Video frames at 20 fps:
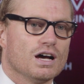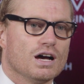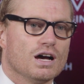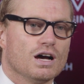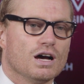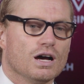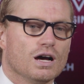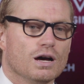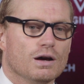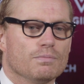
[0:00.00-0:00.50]

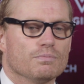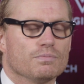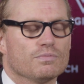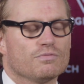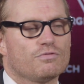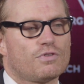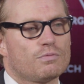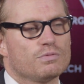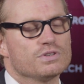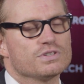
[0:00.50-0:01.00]
Um,
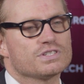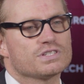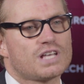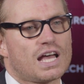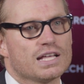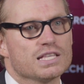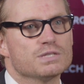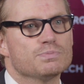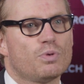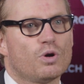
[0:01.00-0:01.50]
from a
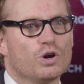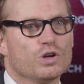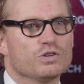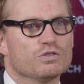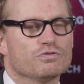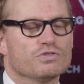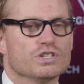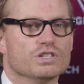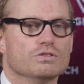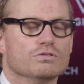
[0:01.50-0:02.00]
science point
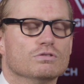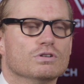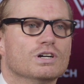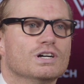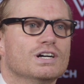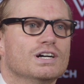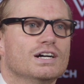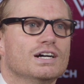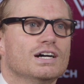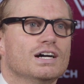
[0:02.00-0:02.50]
of view,
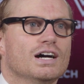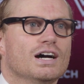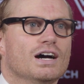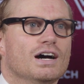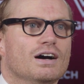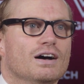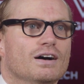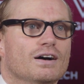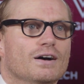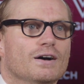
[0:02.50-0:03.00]

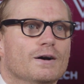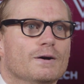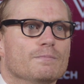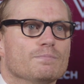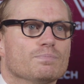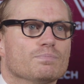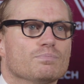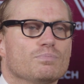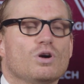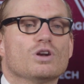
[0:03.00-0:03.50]

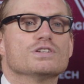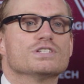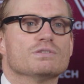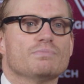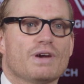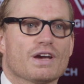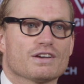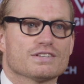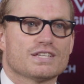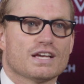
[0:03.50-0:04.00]
um,
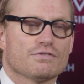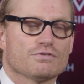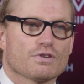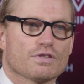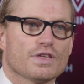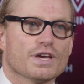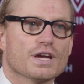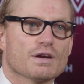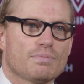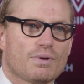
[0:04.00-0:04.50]
policymakers have to
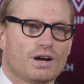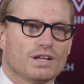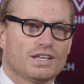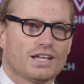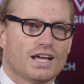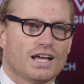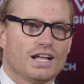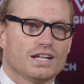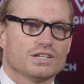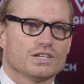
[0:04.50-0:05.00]
think about
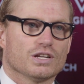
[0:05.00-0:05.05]
that.